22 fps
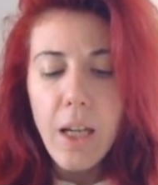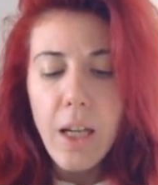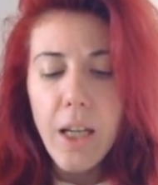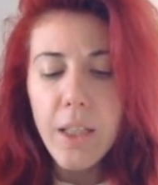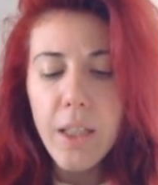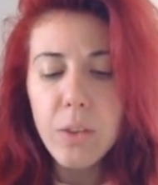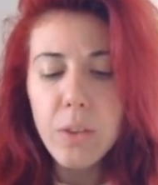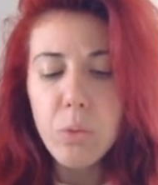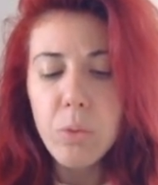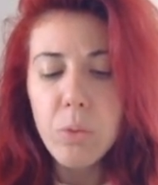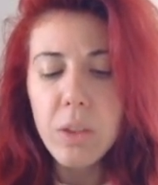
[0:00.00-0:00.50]

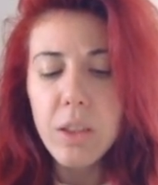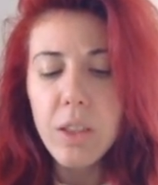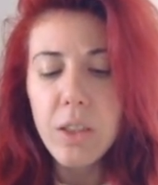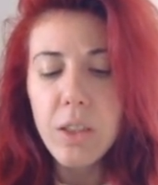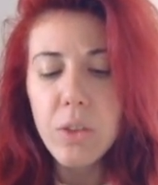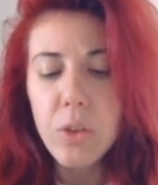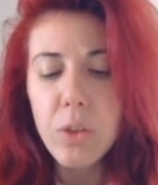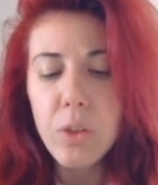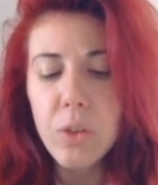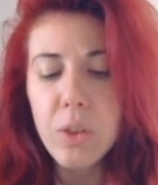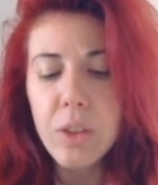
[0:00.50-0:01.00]
And we
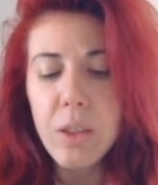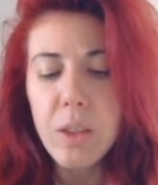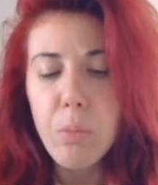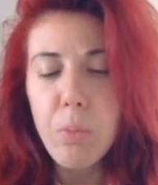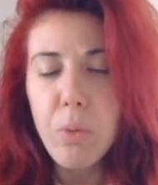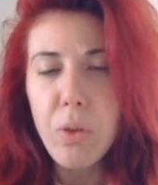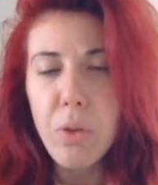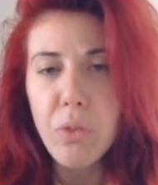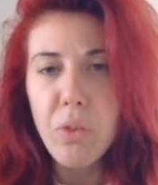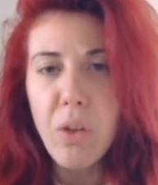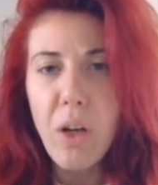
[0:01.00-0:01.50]
need to
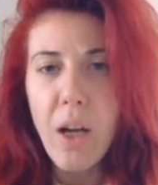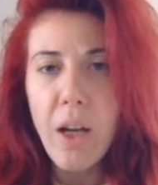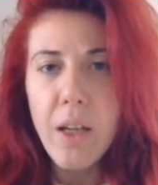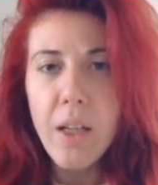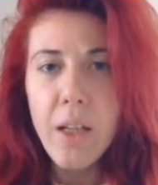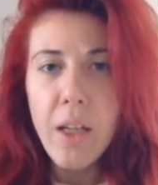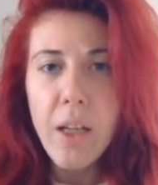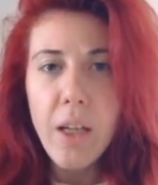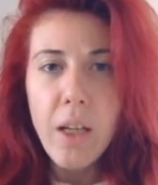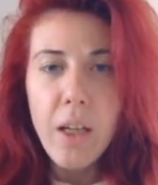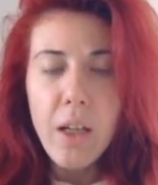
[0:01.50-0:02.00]

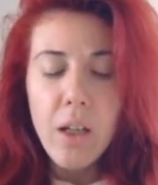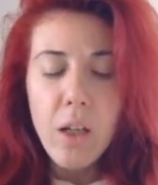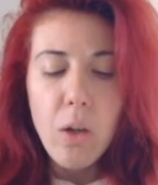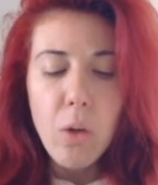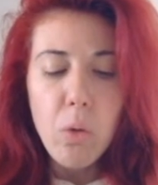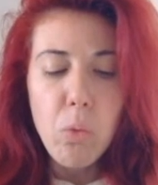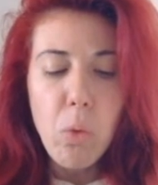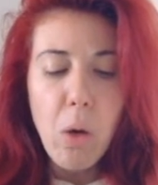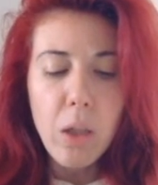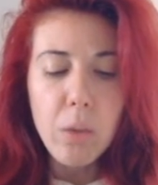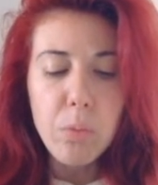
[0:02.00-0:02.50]
simplify
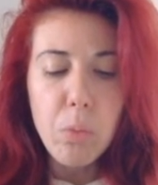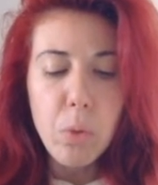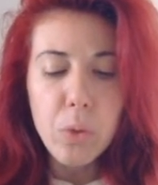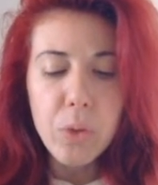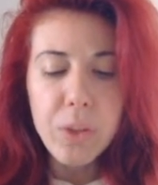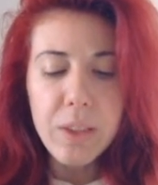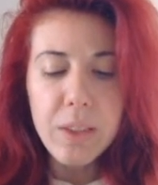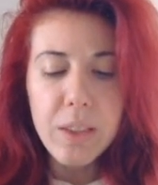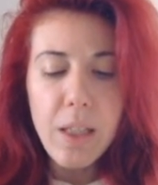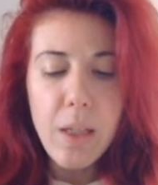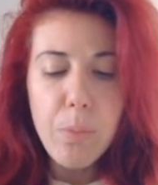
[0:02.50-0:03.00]
one more
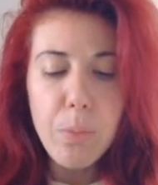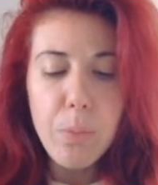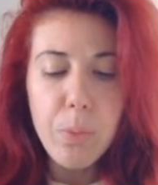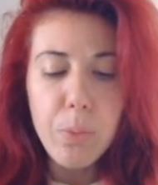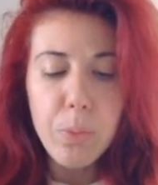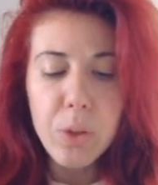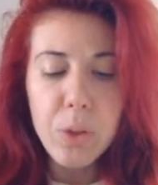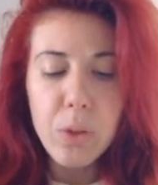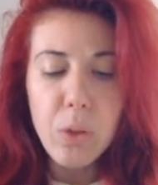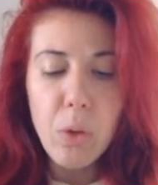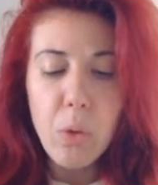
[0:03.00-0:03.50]
step,
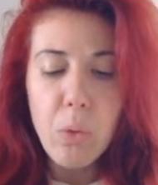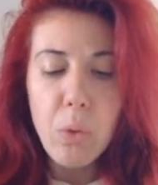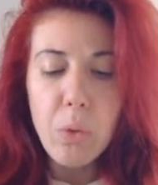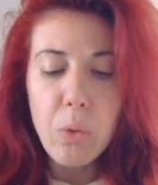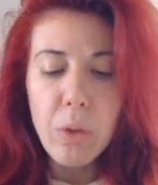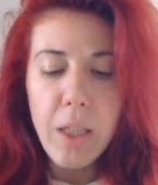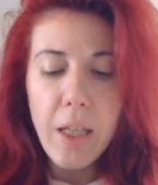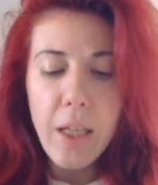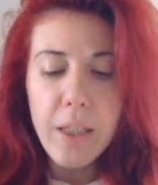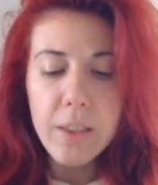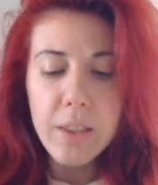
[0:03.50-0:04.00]
so
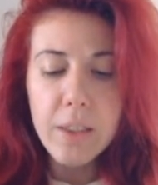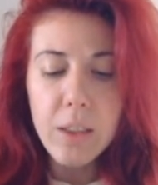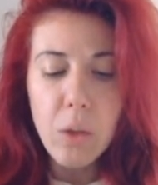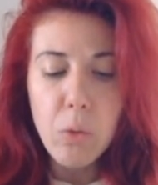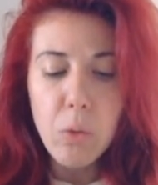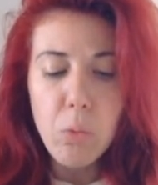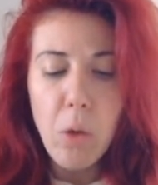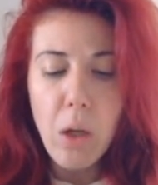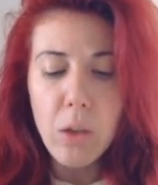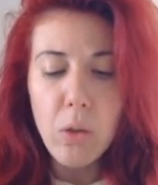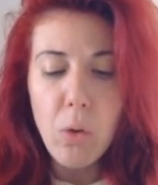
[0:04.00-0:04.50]
we'll get
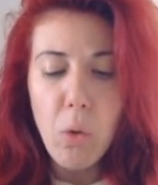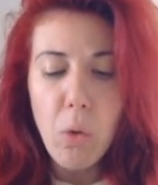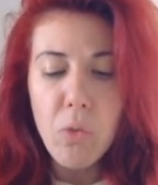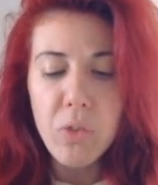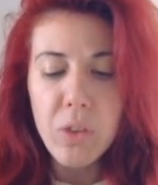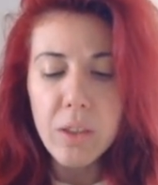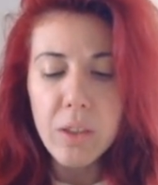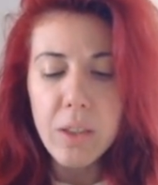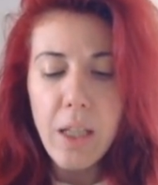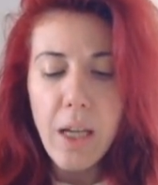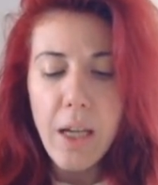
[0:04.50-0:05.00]
one
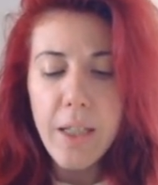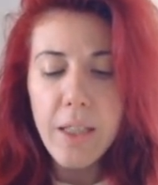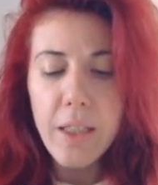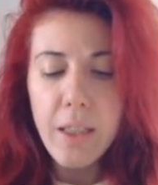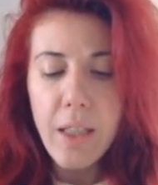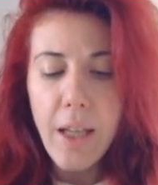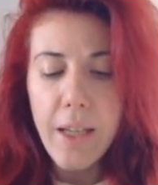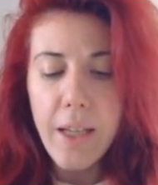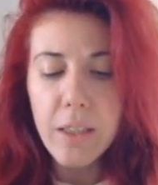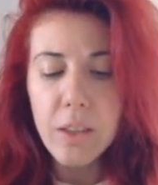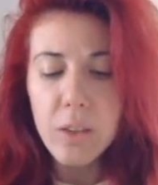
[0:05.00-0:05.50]
over nine,
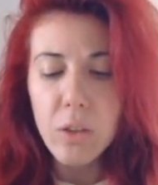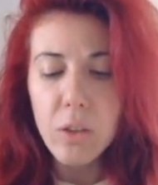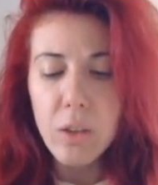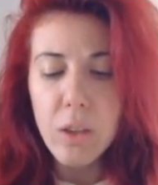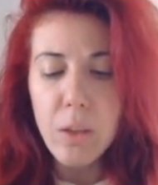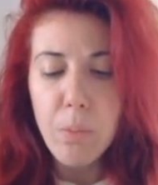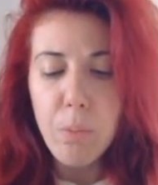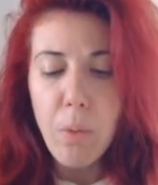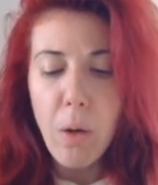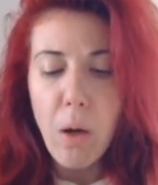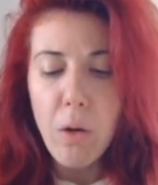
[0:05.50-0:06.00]
x on
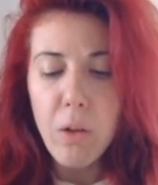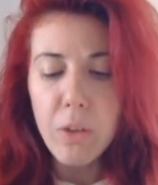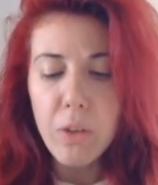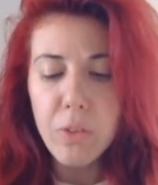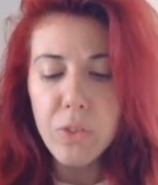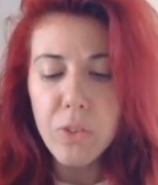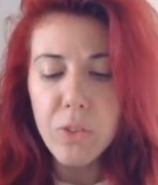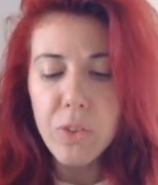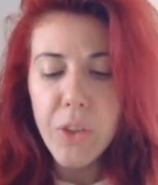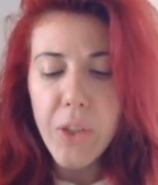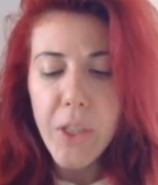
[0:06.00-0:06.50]
the power
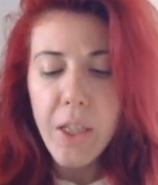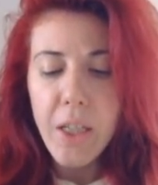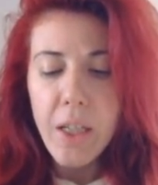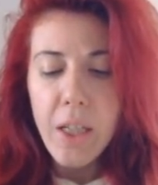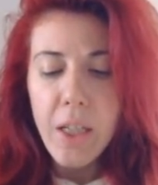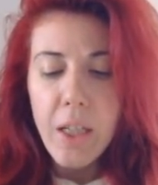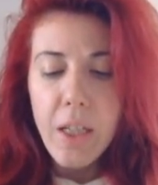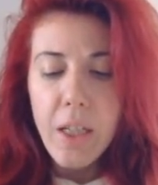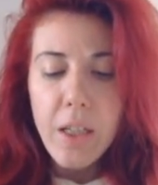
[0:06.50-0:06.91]
of three.